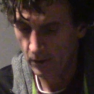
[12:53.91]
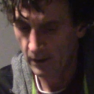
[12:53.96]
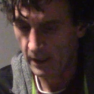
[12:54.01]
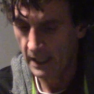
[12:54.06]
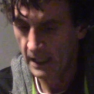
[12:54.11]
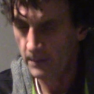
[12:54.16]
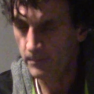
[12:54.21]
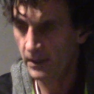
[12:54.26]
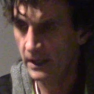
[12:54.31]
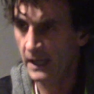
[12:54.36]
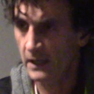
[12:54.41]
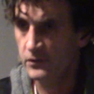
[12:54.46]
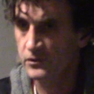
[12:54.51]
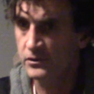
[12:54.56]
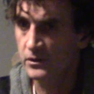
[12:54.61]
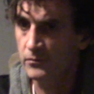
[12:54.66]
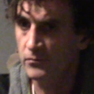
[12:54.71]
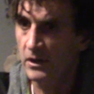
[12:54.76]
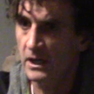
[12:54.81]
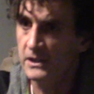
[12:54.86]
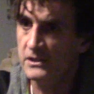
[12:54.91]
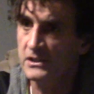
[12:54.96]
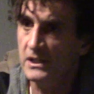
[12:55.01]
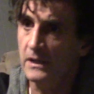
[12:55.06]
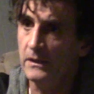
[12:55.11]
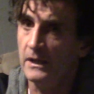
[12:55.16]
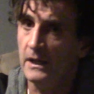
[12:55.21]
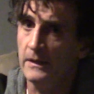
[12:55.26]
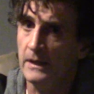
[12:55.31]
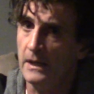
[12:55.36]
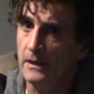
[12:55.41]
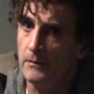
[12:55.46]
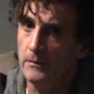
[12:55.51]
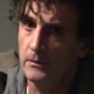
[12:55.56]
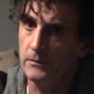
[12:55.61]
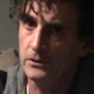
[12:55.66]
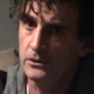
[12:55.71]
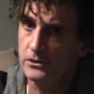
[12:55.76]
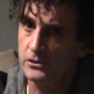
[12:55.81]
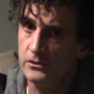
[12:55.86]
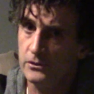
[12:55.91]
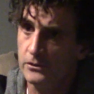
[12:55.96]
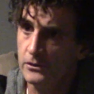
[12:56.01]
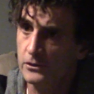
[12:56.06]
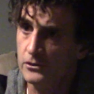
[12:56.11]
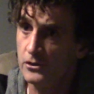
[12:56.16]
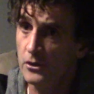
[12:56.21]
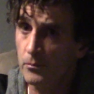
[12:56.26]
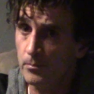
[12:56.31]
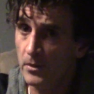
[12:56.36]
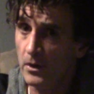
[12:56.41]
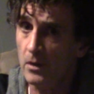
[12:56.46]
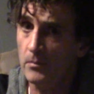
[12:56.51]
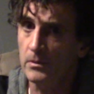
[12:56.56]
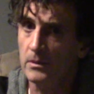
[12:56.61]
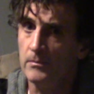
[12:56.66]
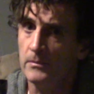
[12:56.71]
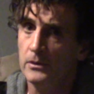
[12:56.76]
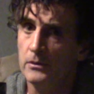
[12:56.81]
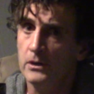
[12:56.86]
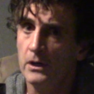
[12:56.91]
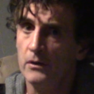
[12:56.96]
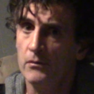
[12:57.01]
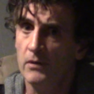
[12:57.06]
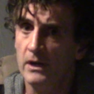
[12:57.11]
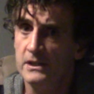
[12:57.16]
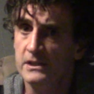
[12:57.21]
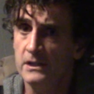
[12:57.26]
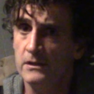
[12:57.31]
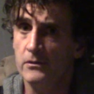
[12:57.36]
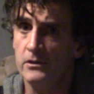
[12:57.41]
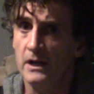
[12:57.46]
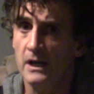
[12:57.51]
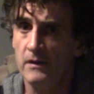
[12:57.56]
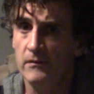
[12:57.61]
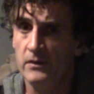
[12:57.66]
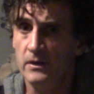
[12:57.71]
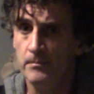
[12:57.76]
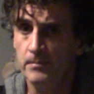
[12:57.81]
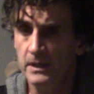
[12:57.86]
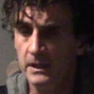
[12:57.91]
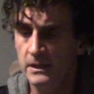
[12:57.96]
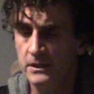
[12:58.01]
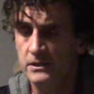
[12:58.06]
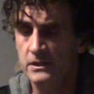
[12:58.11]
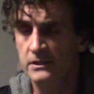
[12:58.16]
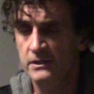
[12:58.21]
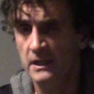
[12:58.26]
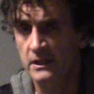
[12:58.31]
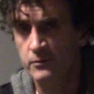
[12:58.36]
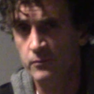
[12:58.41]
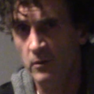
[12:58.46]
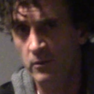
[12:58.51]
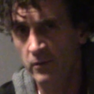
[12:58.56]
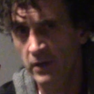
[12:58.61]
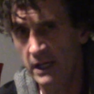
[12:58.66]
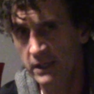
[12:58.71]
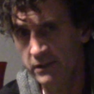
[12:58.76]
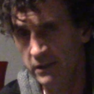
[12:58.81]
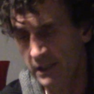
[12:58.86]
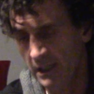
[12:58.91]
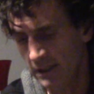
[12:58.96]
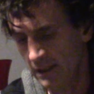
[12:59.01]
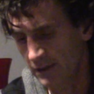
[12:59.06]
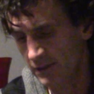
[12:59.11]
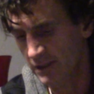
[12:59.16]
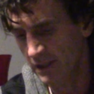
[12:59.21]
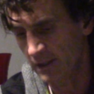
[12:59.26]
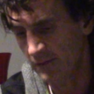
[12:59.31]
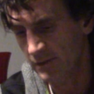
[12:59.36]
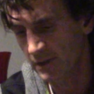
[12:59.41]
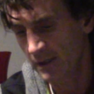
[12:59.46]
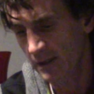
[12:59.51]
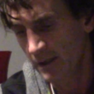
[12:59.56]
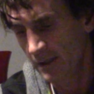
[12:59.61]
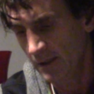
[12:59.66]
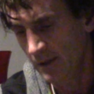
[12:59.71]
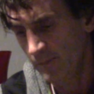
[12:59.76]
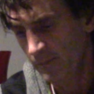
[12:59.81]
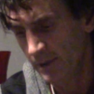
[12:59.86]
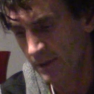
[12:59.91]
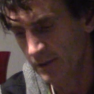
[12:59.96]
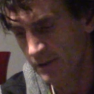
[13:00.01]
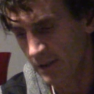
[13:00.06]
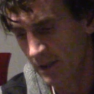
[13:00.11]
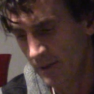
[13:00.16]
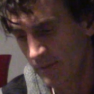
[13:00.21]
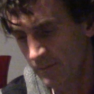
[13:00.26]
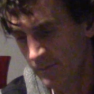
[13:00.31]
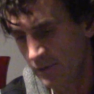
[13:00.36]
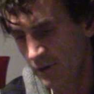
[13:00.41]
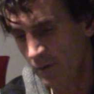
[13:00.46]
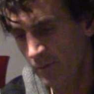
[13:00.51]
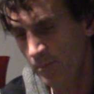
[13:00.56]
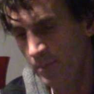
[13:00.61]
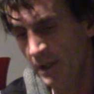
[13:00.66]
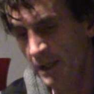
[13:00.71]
anybody else that writes in like that, just no problem. You've got to write in, you've got to have your opinions, because that's where we educate ourselves. But don't be